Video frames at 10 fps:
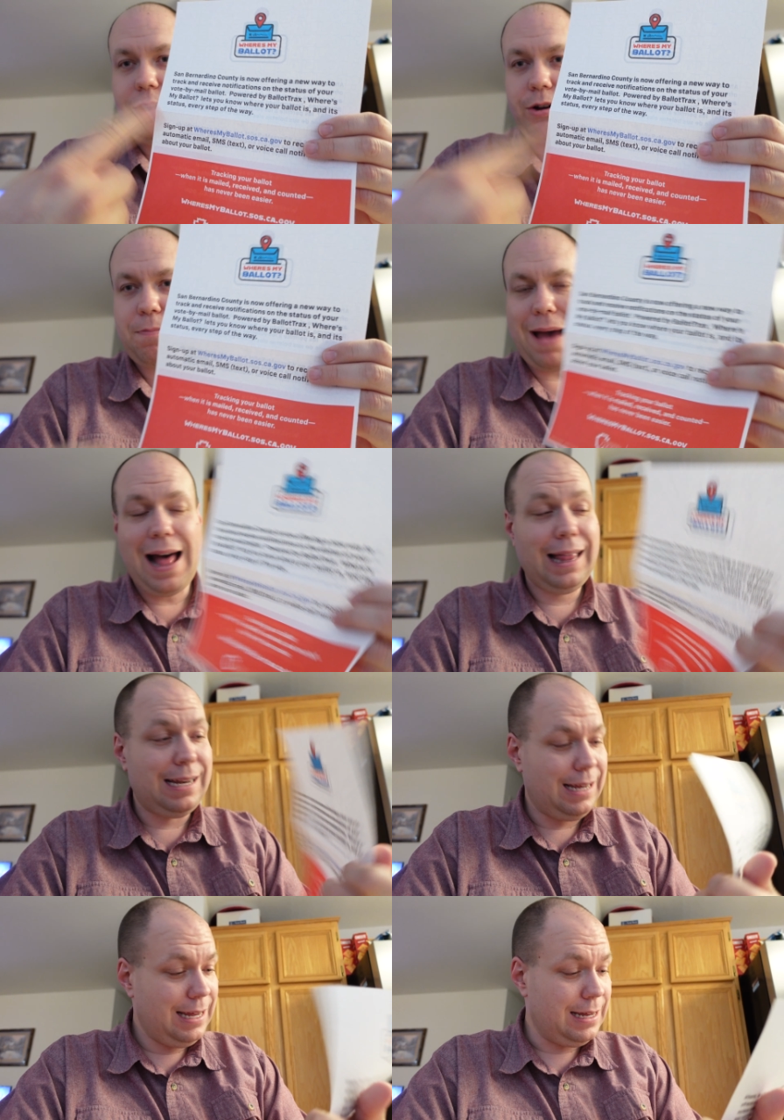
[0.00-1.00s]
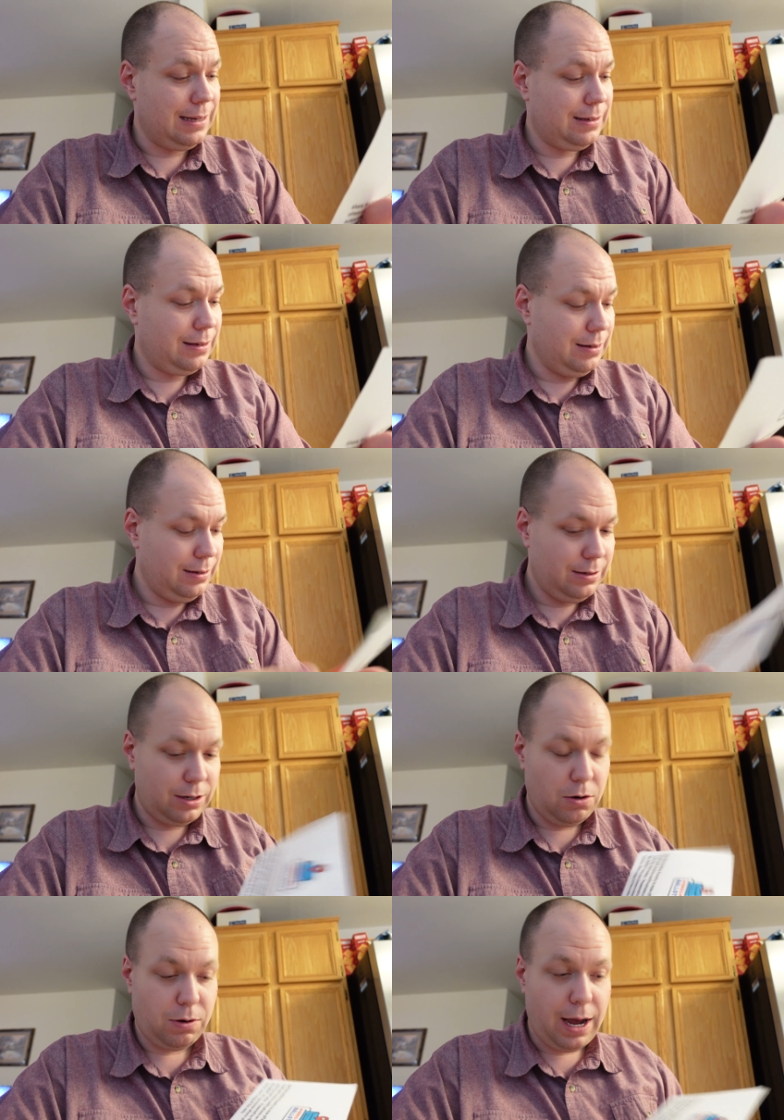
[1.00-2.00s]
your ballot is.
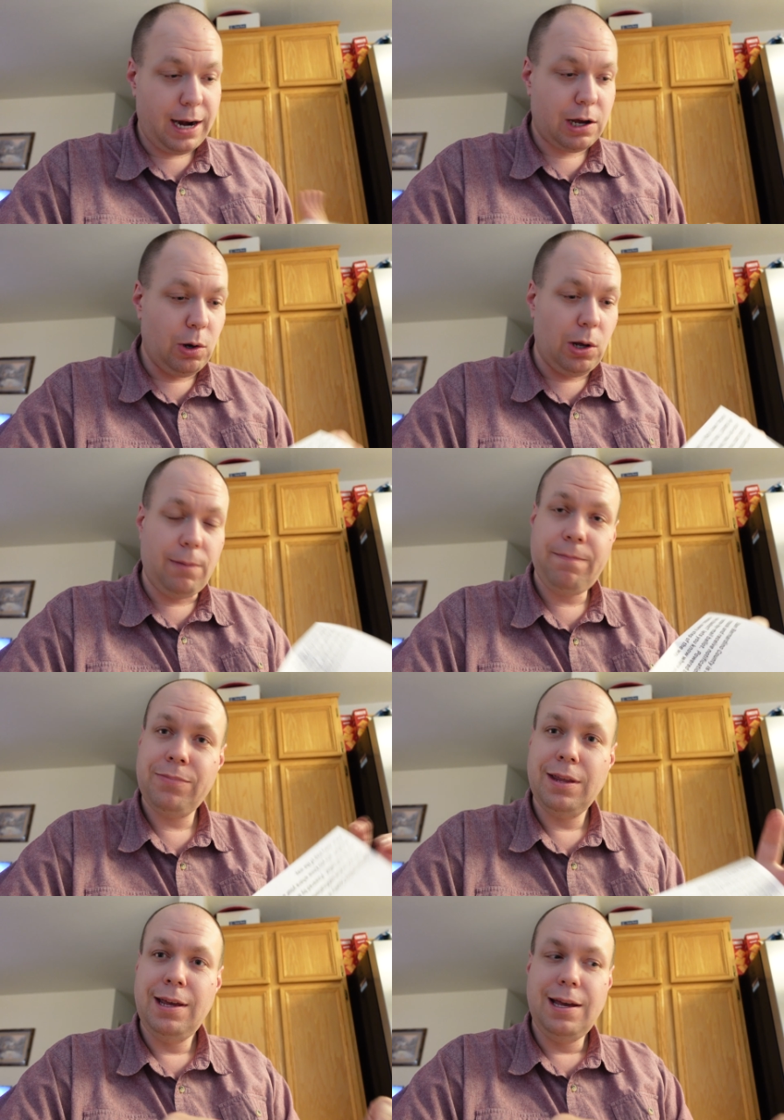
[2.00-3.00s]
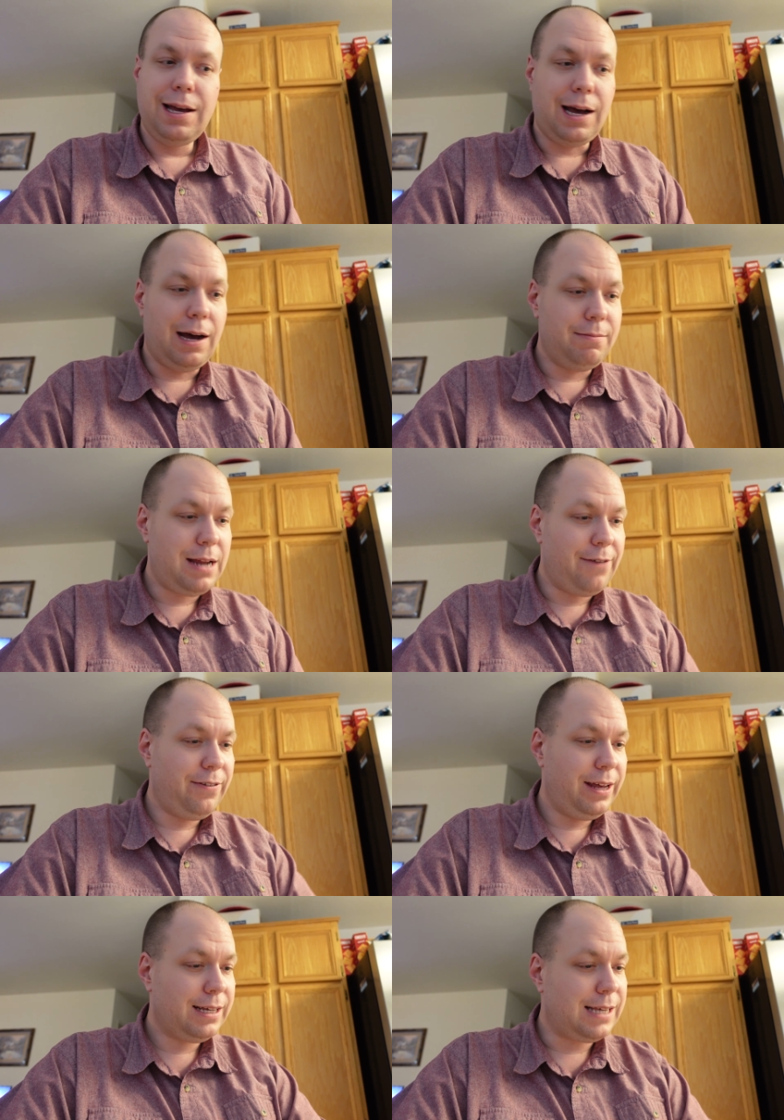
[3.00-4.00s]
So kind of cool. I'm
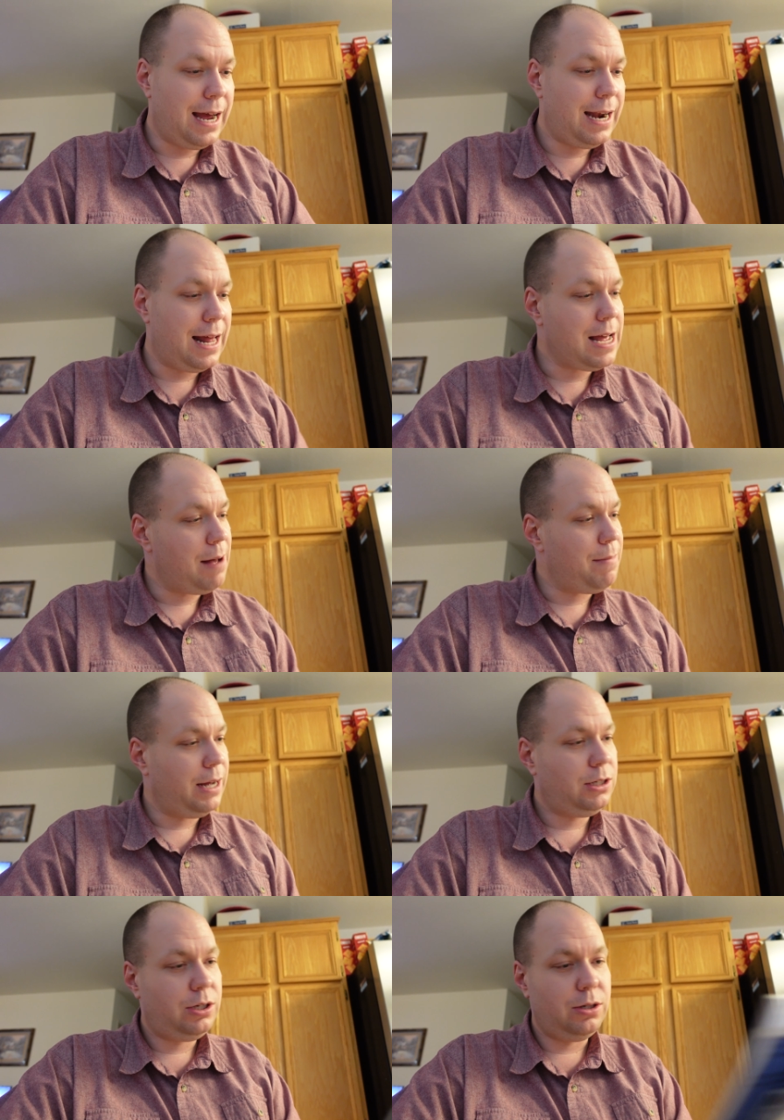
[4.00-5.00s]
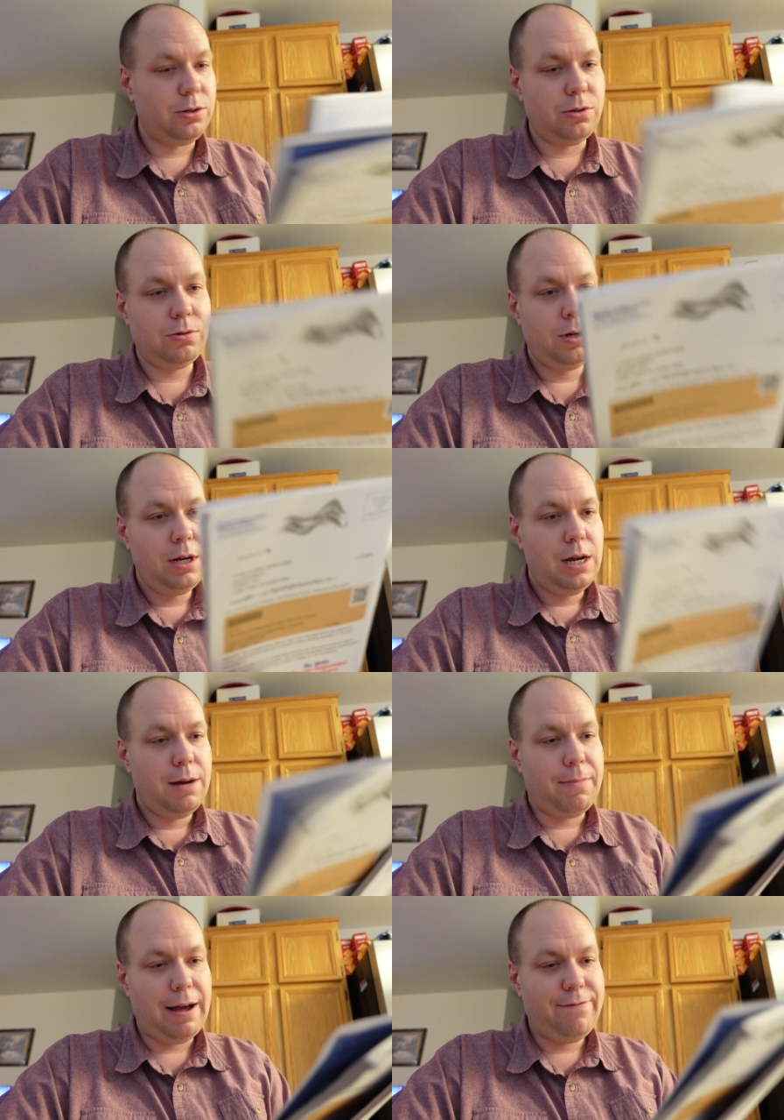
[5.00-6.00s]
definitely excited. I got my two,
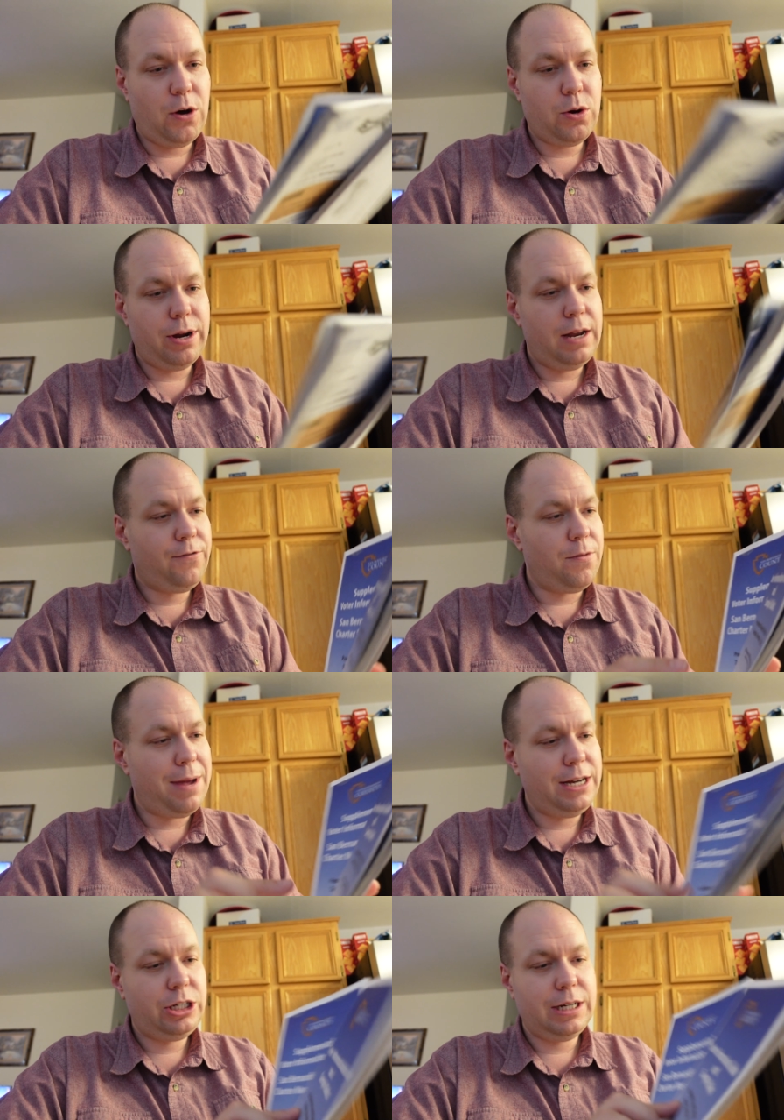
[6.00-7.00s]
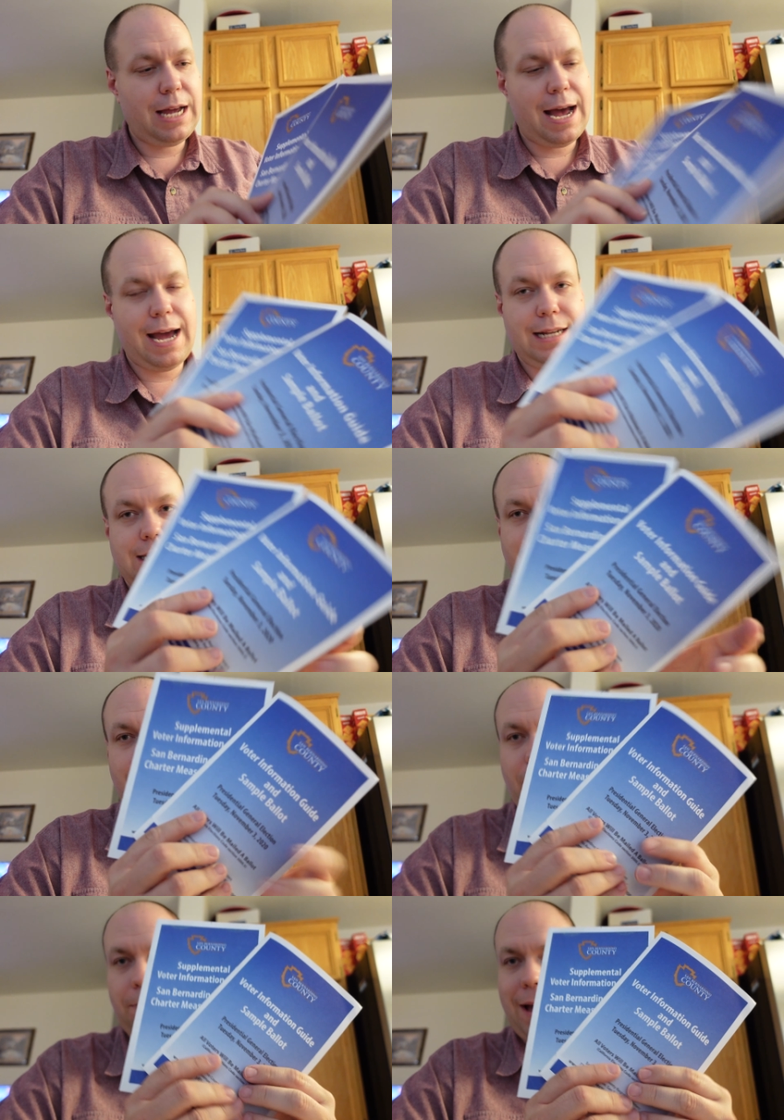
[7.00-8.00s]
my voter information guide and
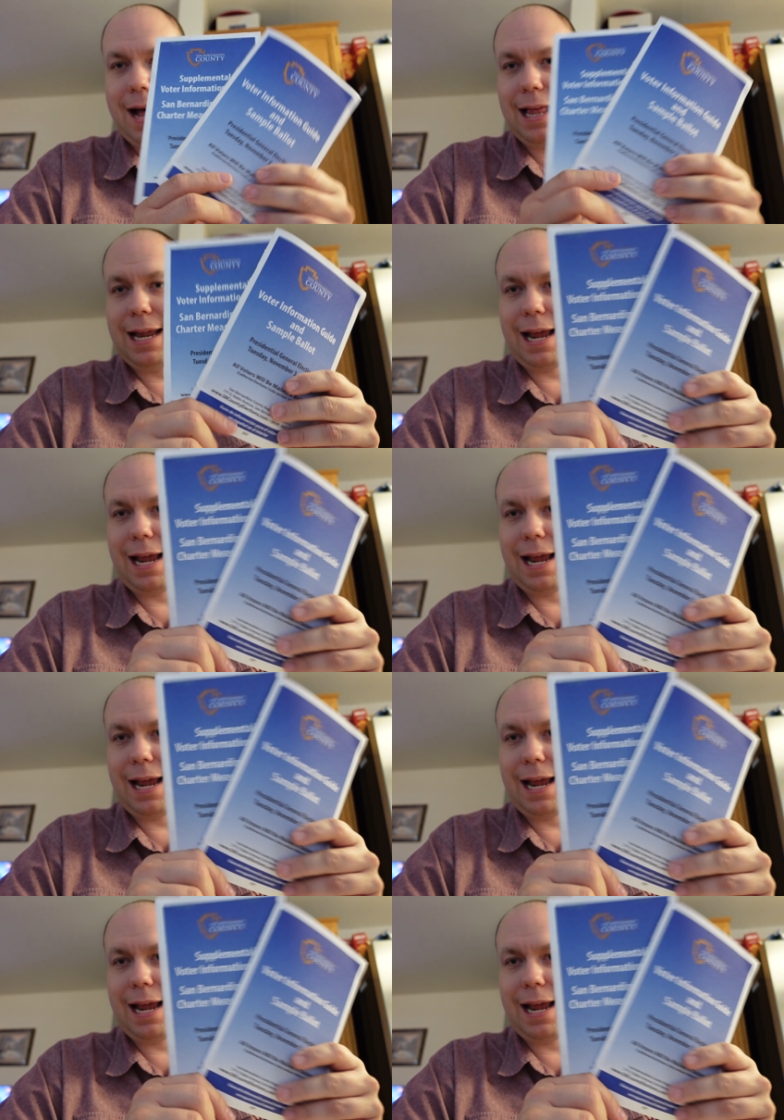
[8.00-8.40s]
sample ballot